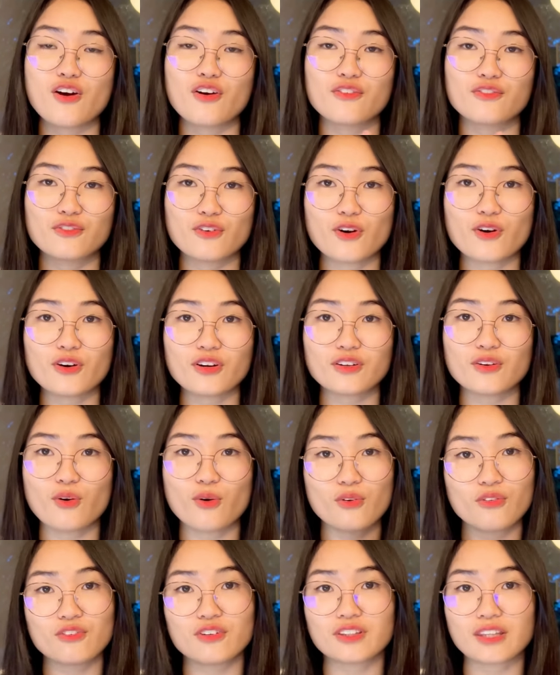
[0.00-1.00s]
for the
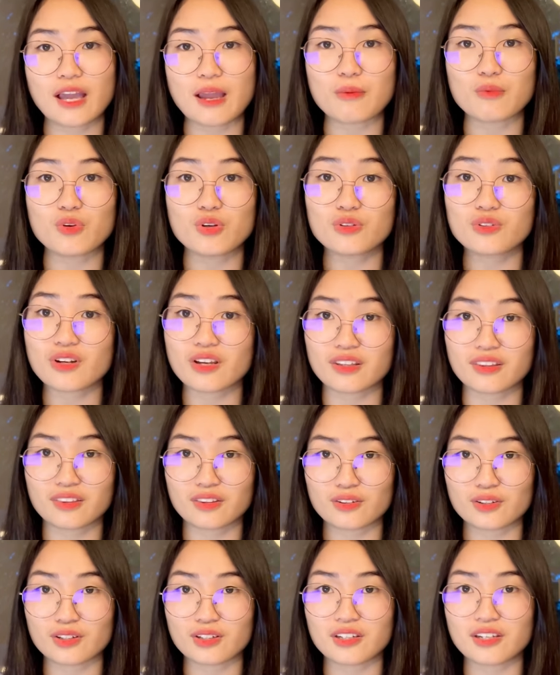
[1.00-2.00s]
overtime you
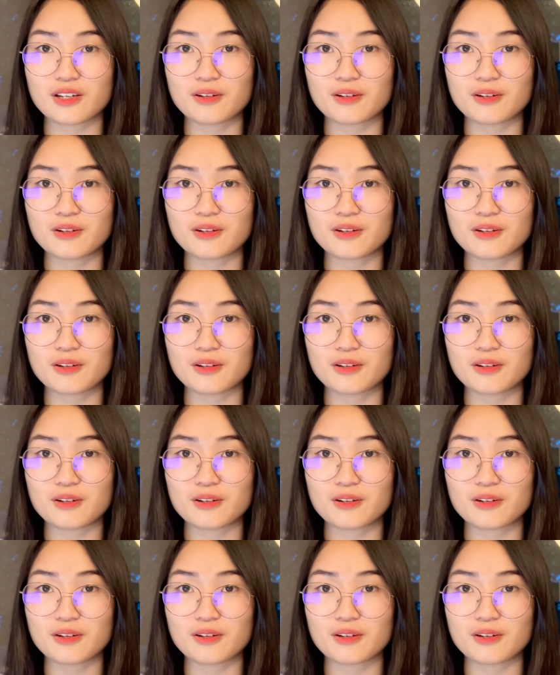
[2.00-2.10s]
rendered.